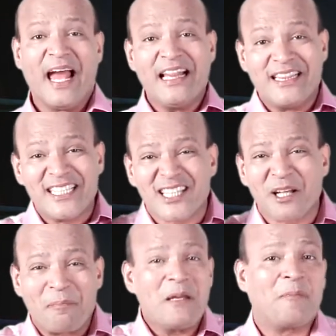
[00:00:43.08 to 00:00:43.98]
And these
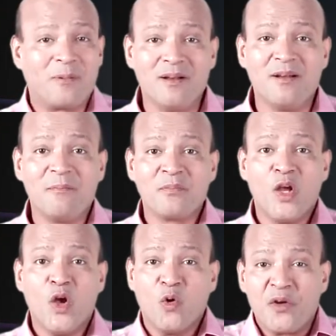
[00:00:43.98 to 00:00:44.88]
are the people
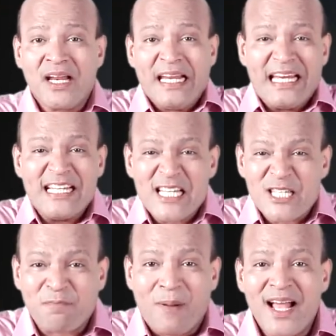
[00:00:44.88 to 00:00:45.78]
who really
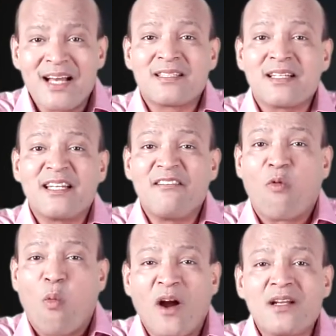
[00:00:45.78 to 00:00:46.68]
inspires us
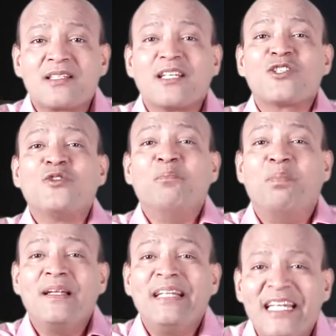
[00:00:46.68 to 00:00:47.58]
and wants us to
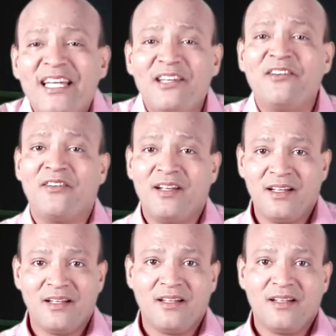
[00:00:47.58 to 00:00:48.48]
believe
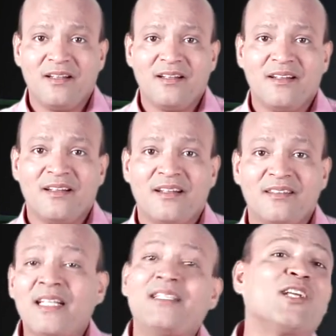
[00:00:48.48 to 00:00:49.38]

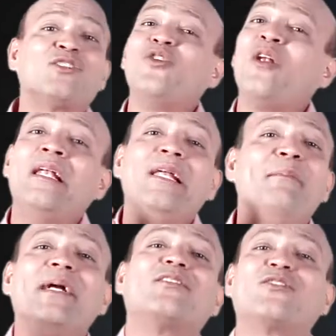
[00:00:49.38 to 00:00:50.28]
that there is no
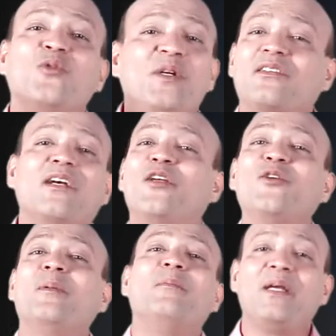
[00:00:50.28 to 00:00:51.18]
limits to which a
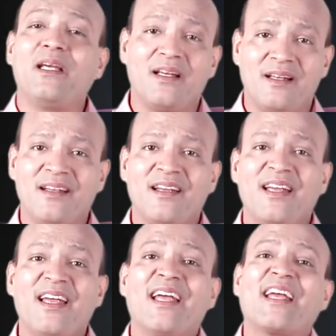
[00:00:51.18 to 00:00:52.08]
human being
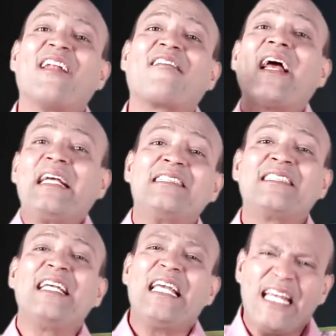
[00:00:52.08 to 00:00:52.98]
can
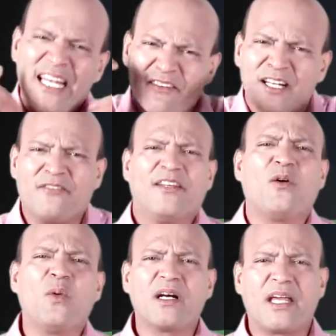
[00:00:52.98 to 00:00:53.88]
rise, even if they
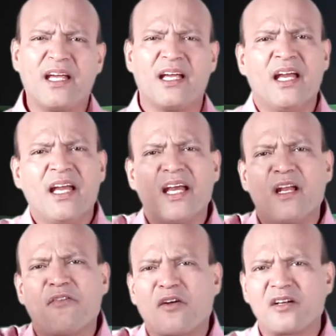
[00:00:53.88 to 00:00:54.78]
are working
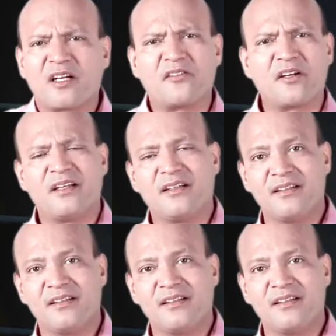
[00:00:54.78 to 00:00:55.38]
in a foreign country.